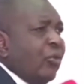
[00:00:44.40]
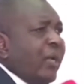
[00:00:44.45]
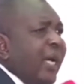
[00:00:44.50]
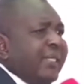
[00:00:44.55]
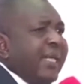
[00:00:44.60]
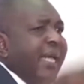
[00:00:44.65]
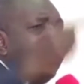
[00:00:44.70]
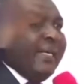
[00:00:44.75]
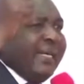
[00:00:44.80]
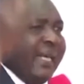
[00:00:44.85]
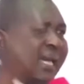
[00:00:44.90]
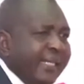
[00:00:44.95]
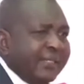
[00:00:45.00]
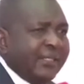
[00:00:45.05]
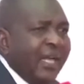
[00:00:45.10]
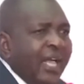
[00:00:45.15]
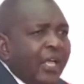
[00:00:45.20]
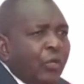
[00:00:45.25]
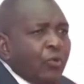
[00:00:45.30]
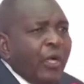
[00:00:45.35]
engaged,
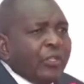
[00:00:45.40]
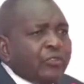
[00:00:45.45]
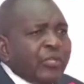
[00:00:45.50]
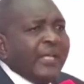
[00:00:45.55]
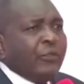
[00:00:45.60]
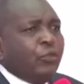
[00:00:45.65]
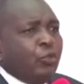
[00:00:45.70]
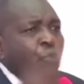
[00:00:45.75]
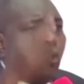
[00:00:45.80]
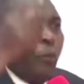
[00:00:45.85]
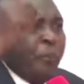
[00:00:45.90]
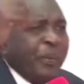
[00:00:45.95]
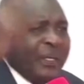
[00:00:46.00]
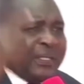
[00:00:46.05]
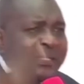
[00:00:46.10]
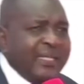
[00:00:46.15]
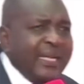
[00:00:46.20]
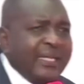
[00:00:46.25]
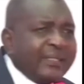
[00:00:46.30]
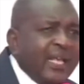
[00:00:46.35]
you are trying to do
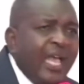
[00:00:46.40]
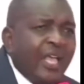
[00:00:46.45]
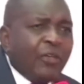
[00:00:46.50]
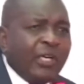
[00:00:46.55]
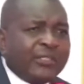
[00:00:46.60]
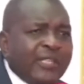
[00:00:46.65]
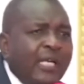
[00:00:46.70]
business, you are trying to